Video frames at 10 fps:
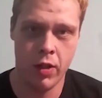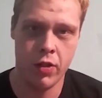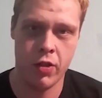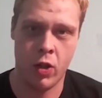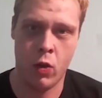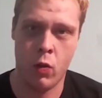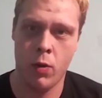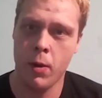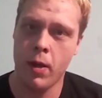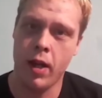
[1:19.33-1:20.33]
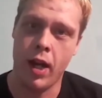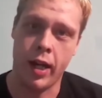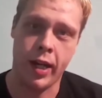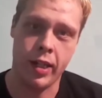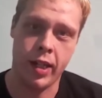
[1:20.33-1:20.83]
So, I
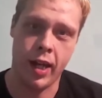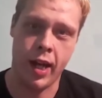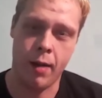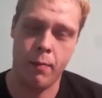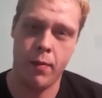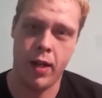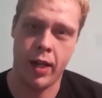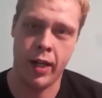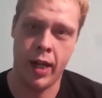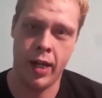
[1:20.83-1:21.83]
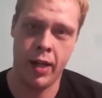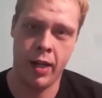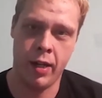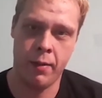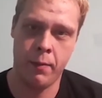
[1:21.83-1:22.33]
get the app. I get it
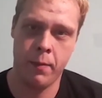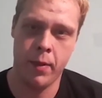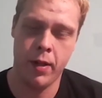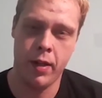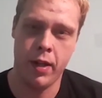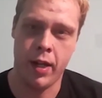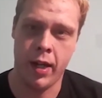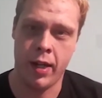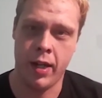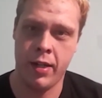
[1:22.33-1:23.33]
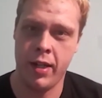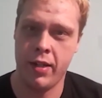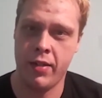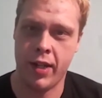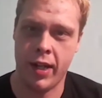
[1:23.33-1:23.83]
in. And it
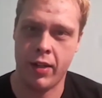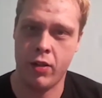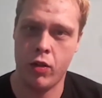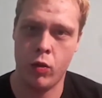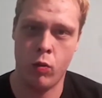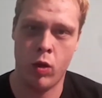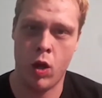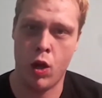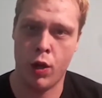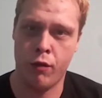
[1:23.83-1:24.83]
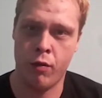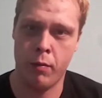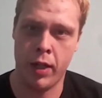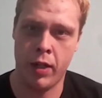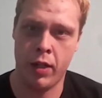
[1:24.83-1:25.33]
didn't take too long for
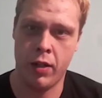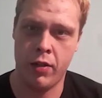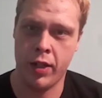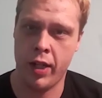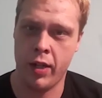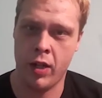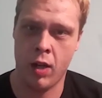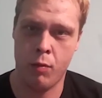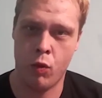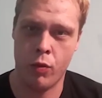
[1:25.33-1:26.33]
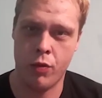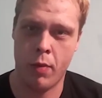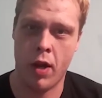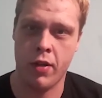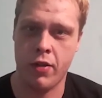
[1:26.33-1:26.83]
me to get a couple
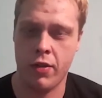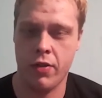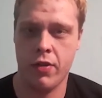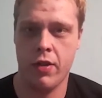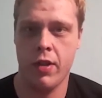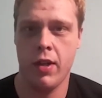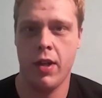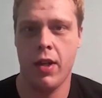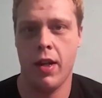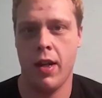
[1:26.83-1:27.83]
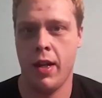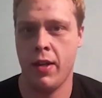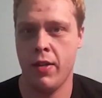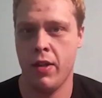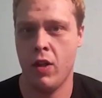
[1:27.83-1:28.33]
responses.
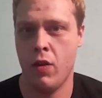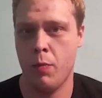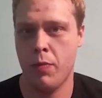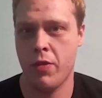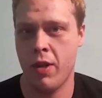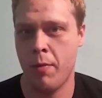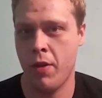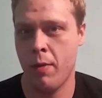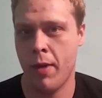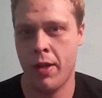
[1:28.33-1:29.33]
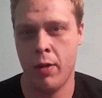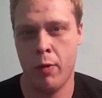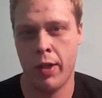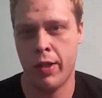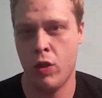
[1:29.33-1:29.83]
And, some of them I didn't
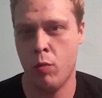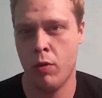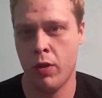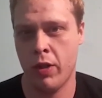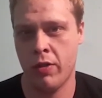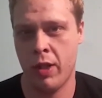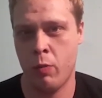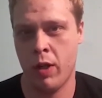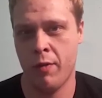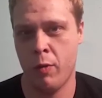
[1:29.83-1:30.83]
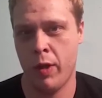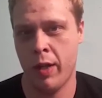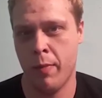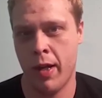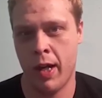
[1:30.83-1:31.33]
really humor because they weren't even really
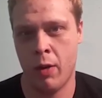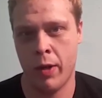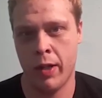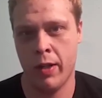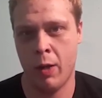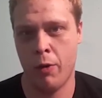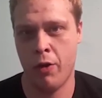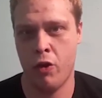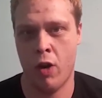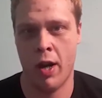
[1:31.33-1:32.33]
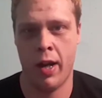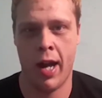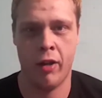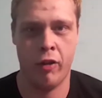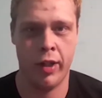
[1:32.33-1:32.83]
in my area. And I wasn't trying to
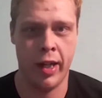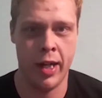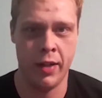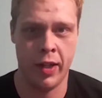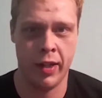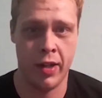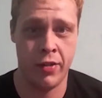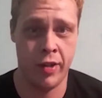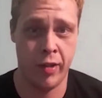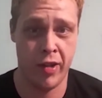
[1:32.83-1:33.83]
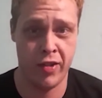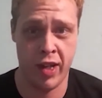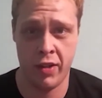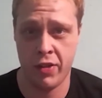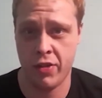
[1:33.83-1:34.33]
actually get anything that serious
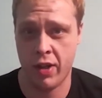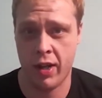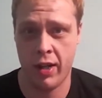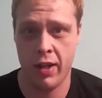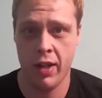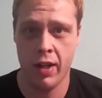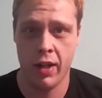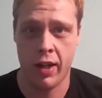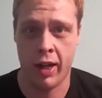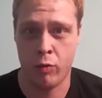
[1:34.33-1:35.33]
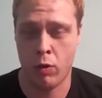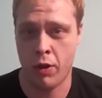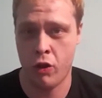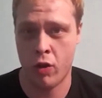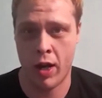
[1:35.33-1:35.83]
out of the site. I just
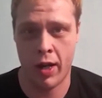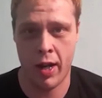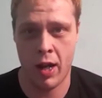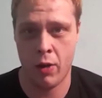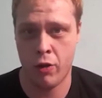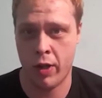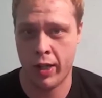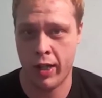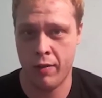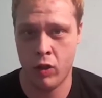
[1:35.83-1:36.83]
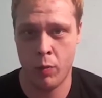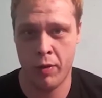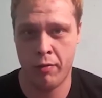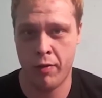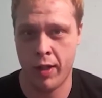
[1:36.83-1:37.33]
wanted to try it out so I could give it a little bit
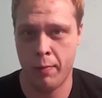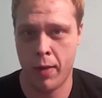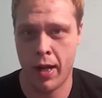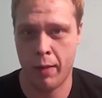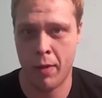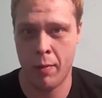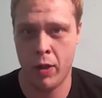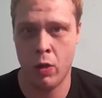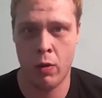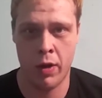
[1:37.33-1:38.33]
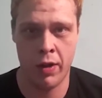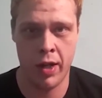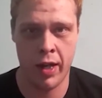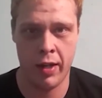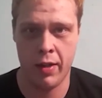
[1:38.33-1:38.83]
of feedback, maybe go on a
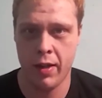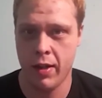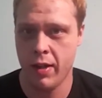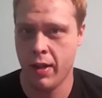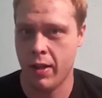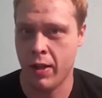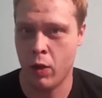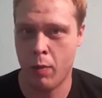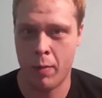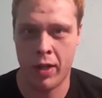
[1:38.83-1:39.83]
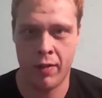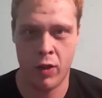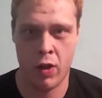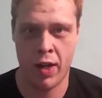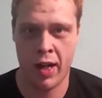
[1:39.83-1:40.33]
date, maybe give
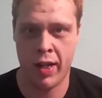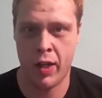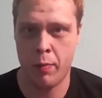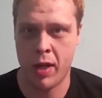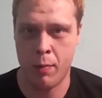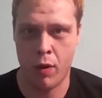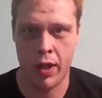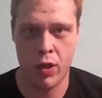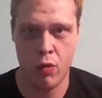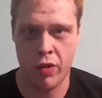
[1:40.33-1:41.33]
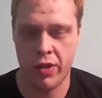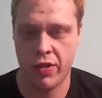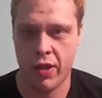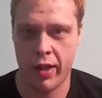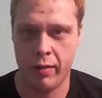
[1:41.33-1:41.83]
y'all an idea of the people that use this
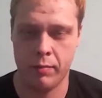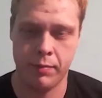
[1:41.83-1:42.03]
site.